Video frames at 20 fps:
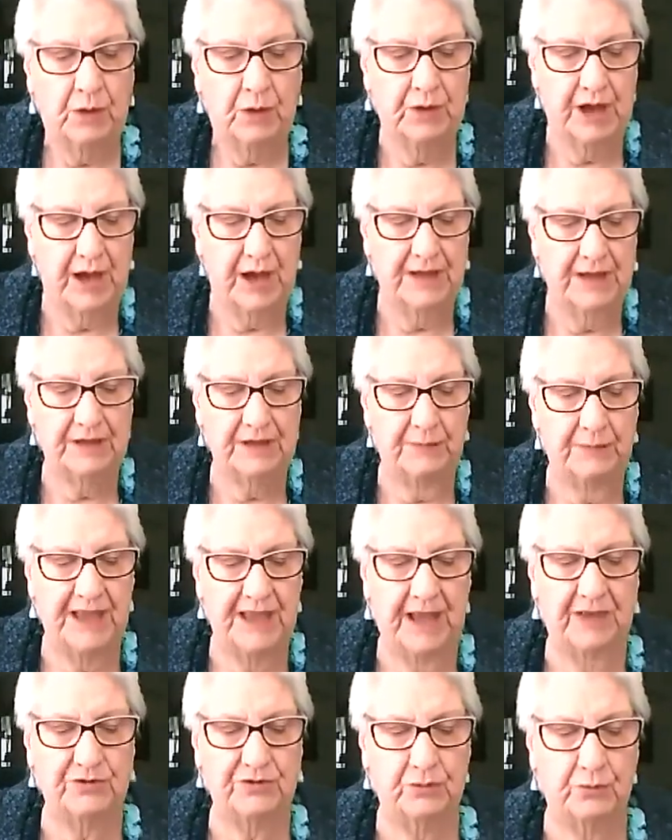as I
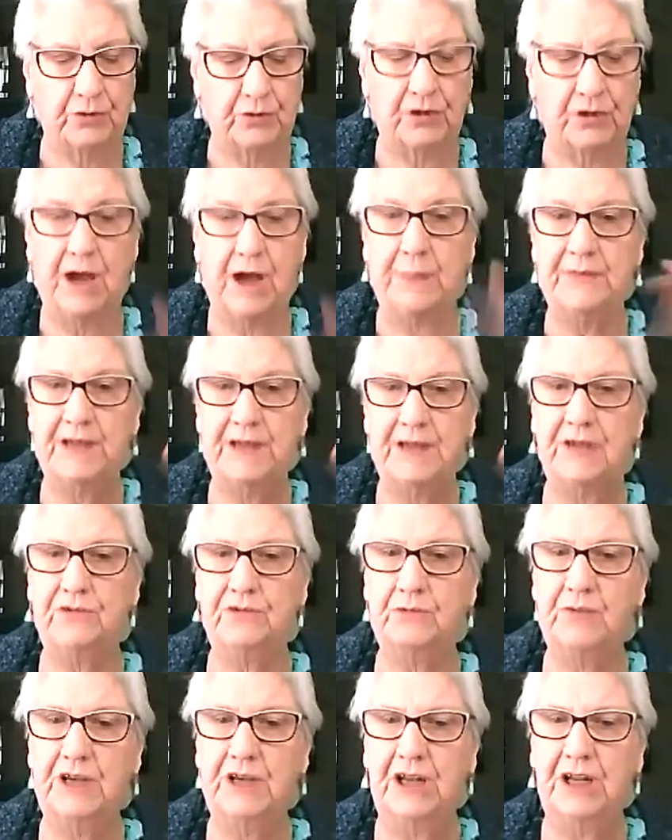began to work, I began to
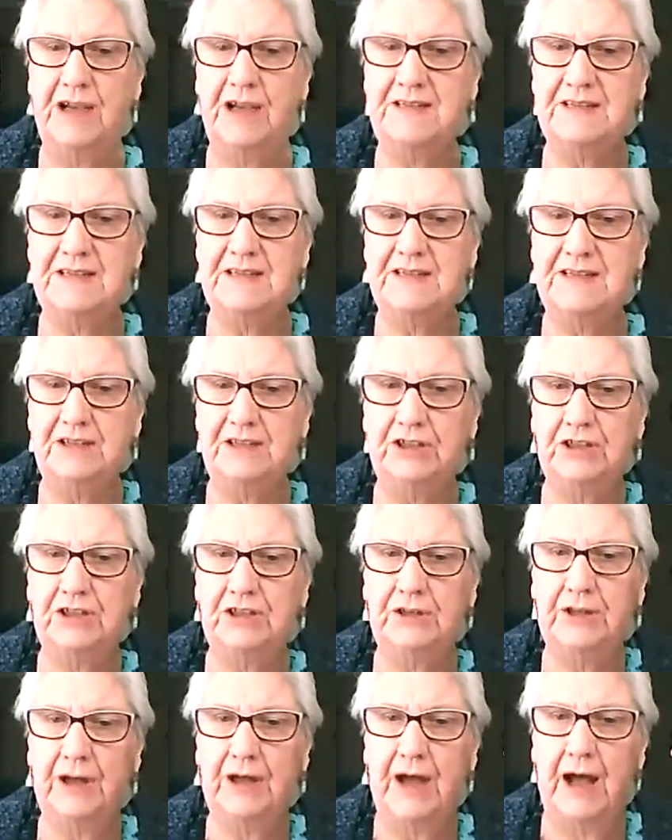realize these
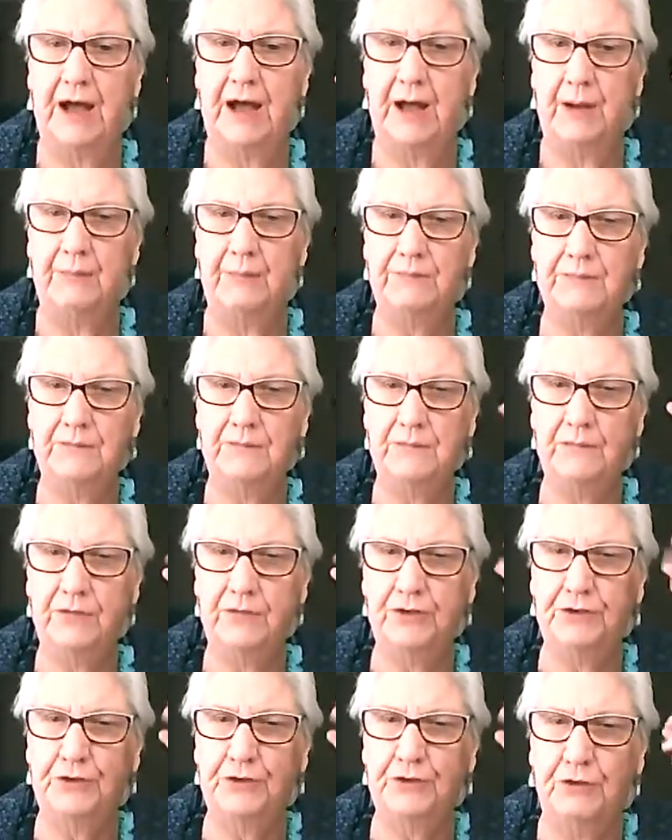little
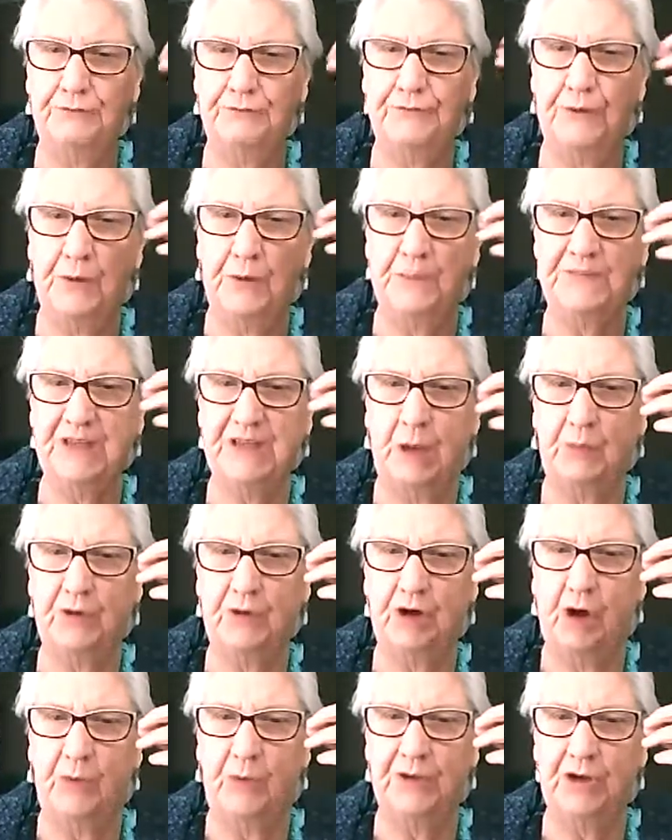thought forms that were
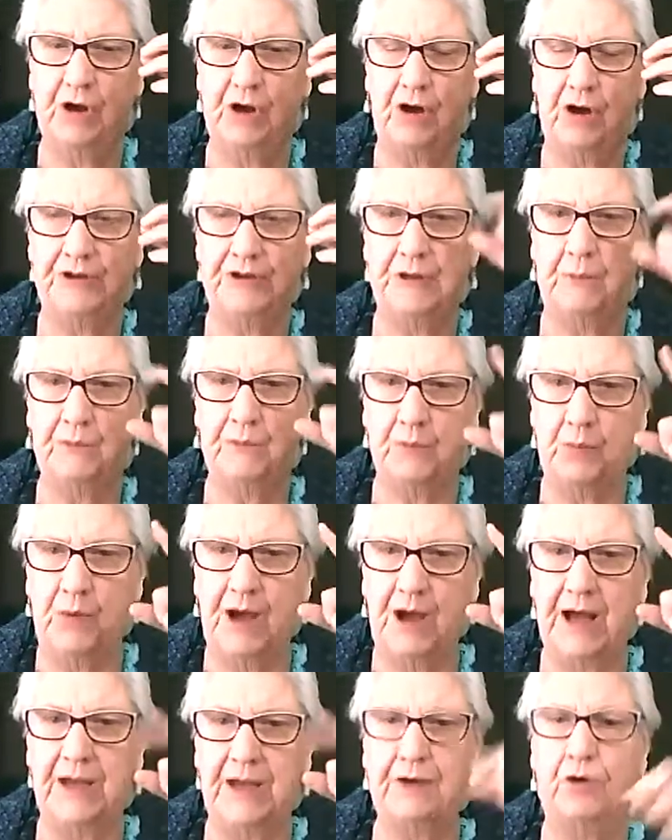going on, number
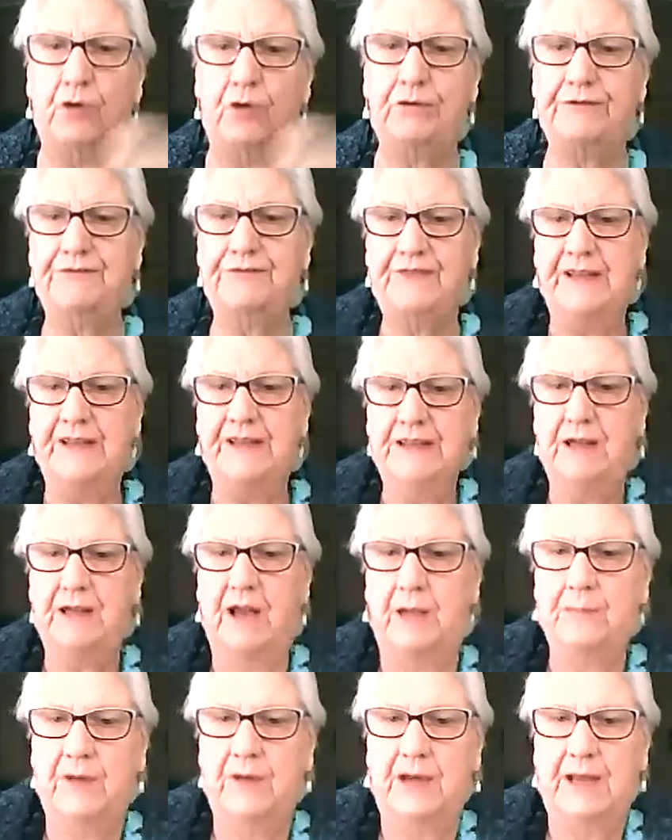one, or feeling I
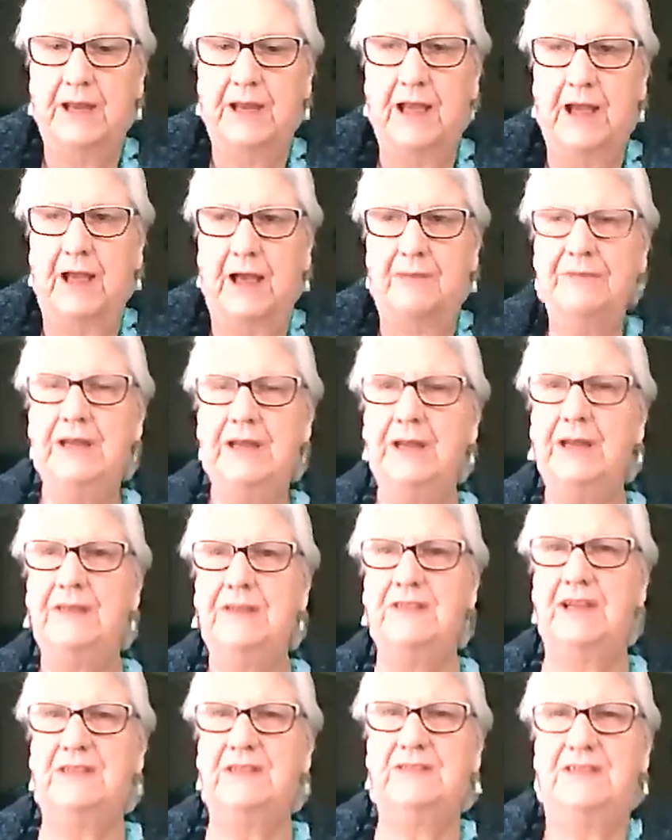might have
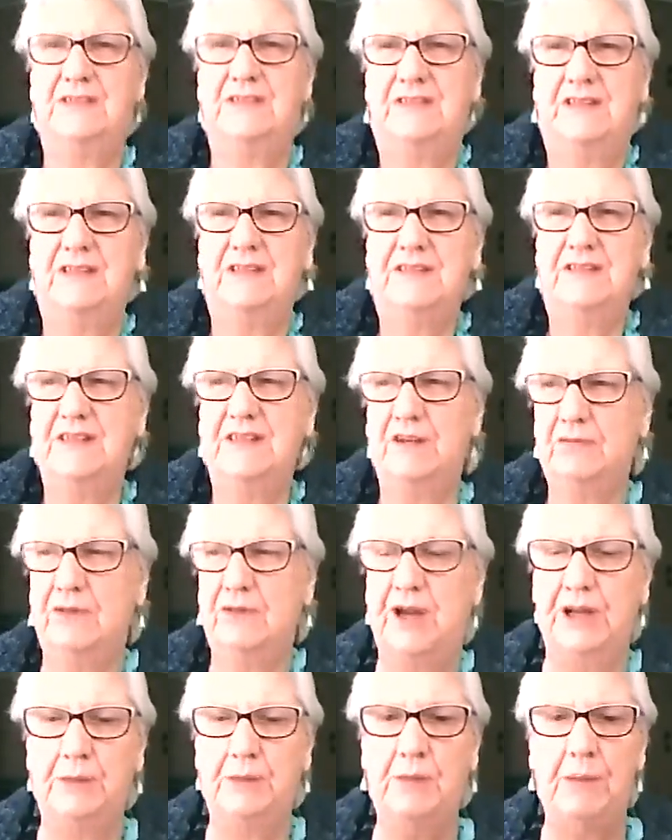that just didn't sit
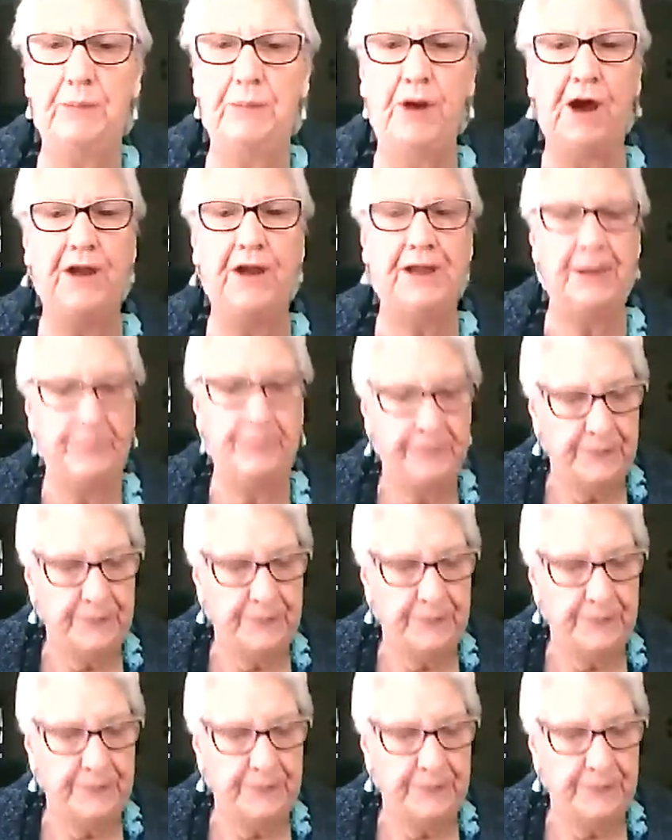right in my body,